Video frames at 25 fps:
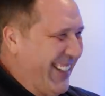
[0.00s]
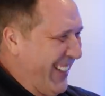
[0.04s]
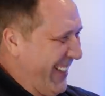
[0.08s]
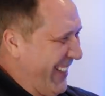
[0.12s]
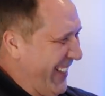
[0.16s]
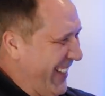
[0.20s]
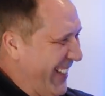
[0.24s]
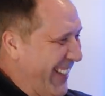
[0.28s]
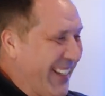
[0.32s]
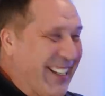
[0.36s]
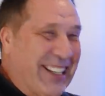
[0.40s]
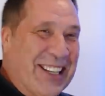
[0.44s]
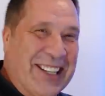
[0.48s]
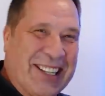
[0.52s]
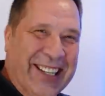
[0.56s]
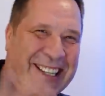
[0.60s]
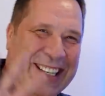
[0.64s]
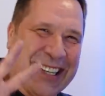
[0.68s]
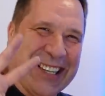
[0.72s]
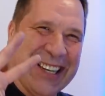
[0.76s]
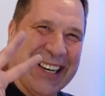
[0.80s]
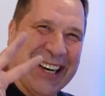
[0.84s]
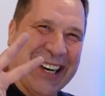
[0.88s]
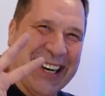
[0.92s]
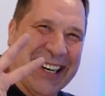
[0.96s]
Look at these
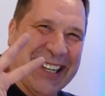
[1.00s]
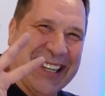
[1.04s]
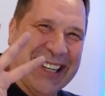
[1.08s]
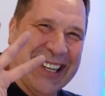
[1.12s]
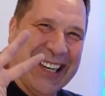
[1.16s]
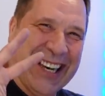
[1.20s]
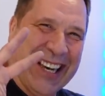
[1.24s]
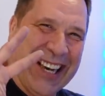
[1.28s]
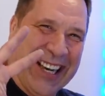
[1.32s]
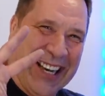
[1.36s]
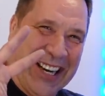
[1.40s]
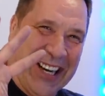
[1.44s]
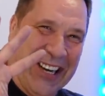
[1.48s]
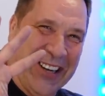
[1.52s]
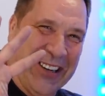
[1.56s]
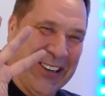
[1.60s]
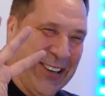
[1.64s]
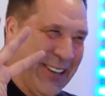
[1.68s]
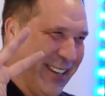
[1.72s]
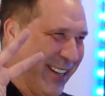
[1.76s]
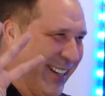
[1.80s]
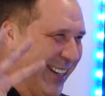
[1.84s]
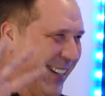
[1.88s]
shovels, yeah, right?